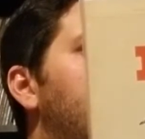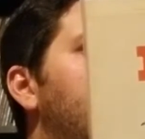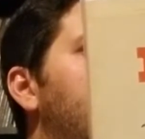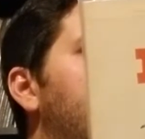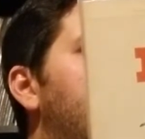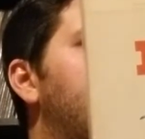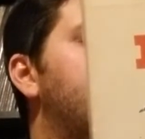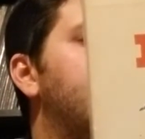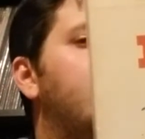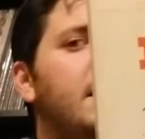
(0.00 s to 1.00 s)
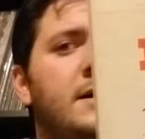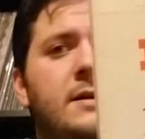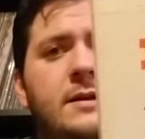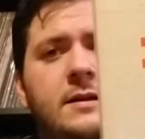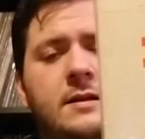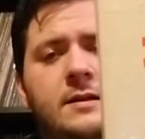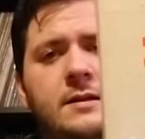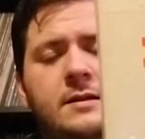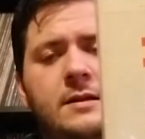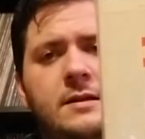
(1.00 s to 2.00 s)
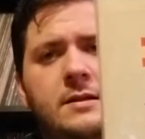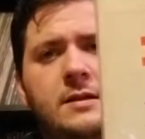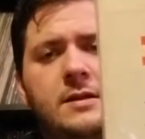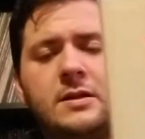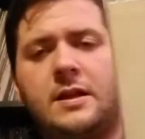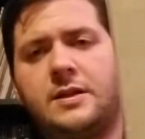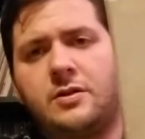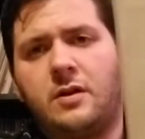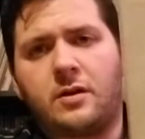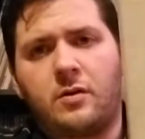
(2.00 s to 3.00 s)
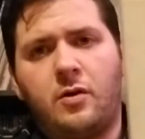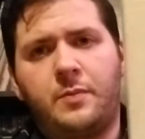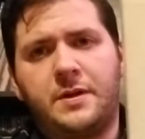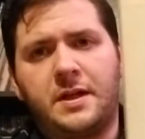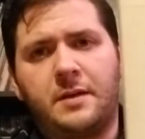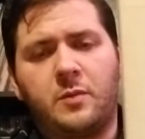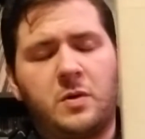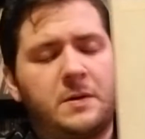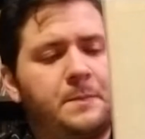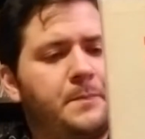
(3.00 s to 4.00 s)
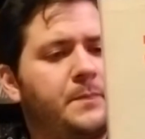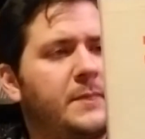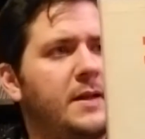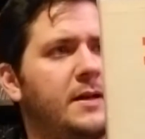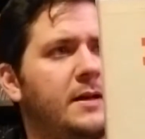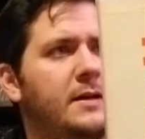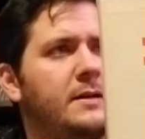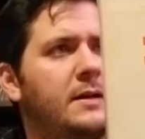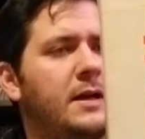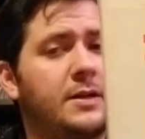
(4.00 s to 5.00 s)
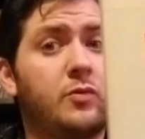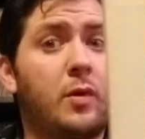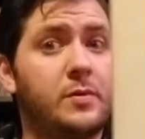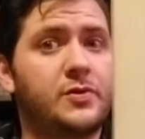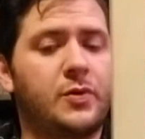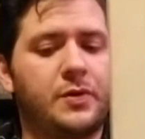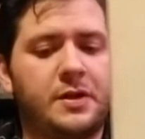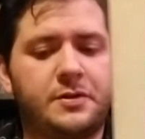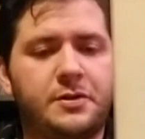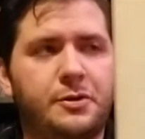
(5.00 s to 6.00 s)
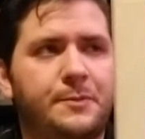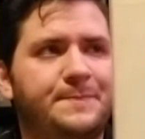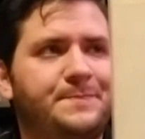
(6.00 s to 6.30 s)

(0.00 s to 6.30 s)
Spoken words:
And this lady's no longer open anymore. I got the Rubber Soul there too.